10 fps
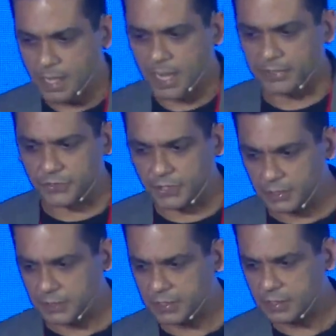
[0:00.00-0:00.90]
And third,
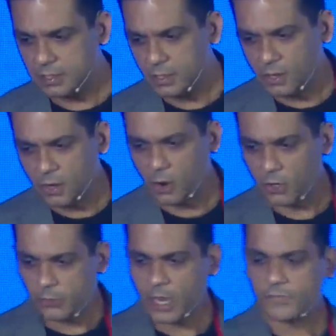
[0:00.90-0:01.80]
all
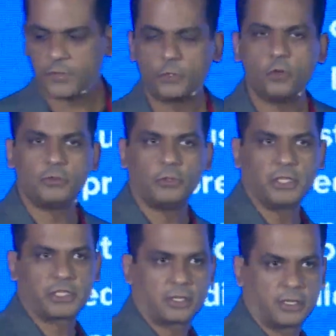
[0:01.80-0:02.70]
you have to do
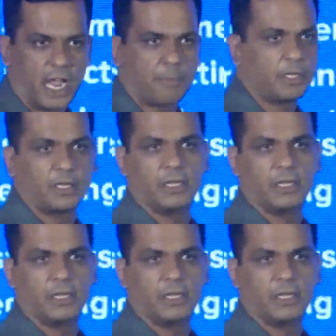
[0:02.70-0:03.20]
is tap it